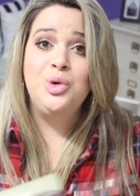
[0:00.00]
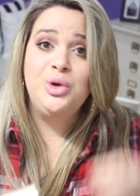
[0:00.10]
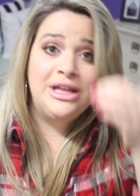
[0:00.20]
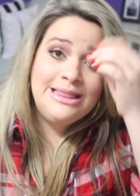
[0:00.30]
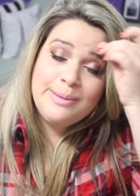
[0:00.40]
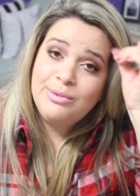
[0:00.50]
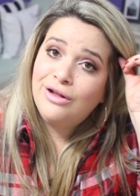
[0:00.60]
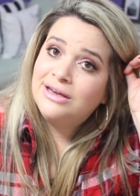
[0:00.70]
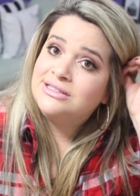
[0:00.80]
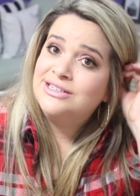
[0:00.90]
Nude lip
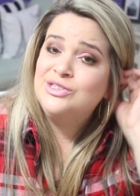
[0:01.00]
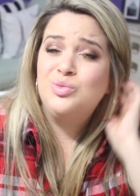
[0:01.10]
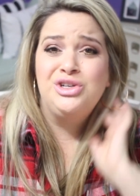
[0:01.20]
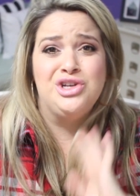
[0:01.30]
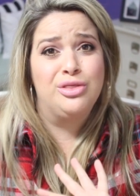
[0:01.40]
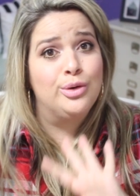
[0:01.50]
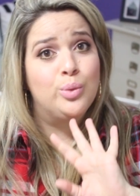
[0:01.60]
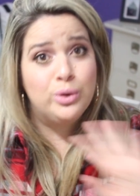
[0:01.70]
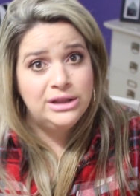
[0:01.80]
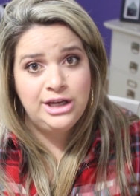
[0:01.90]
glosses, which
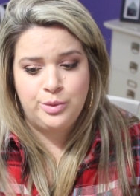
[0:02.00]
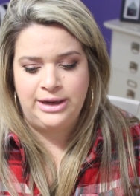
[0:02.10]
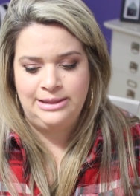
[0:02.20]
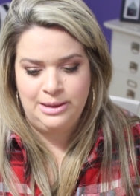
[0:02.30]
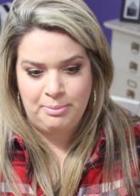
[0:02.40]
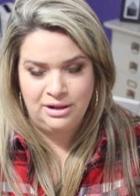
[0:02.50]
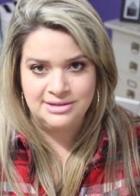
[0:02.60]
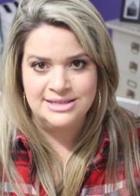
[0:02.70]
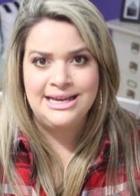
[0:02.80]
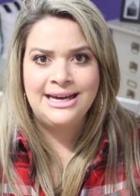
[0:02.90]
they're really great lip glosses.